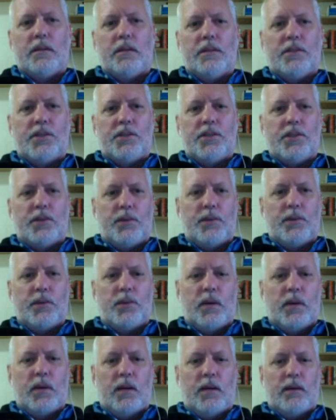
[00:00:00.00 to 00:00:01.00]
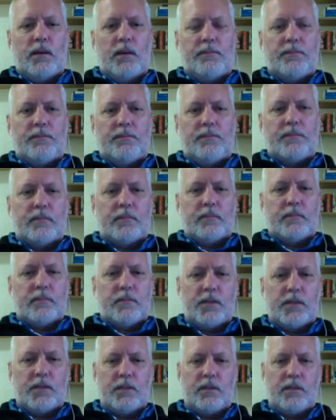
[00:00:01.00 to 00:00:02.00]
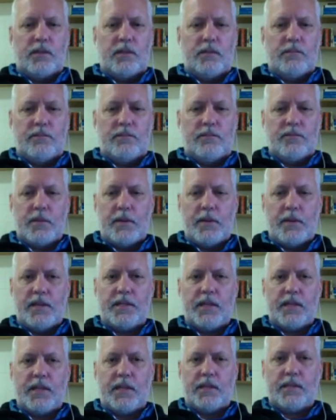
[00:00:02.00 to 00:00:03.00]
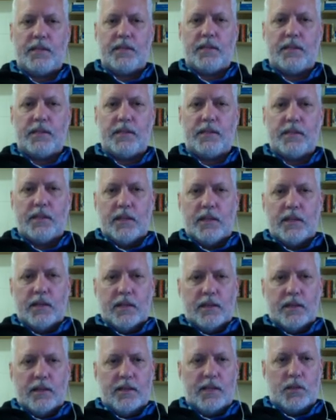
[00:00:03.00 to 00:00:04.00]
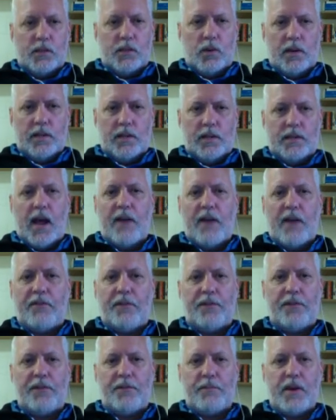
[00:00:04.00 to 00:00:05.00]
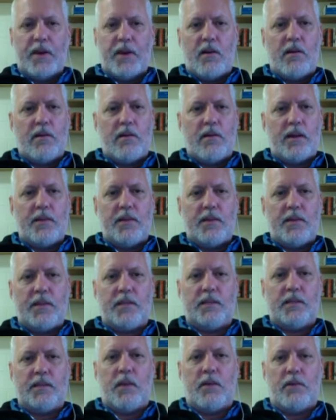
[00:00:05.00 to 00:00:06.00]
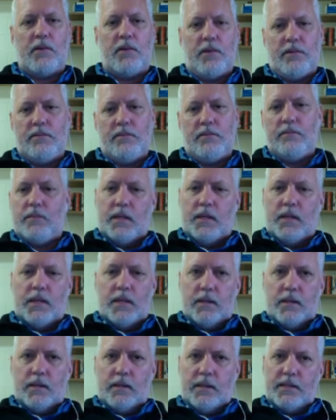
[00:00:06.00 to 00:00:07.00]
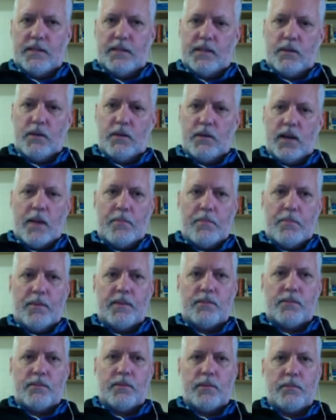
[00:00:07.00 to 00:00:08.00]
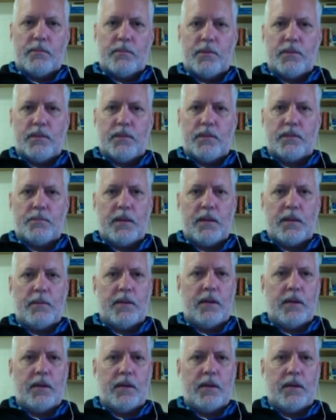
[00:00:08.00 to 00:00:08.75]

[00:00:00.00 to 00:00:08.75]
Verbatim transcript: to uh, to the FreeBSD instance. This one is half of the mirror, and this is my root. Let's see what happens when we boot this baby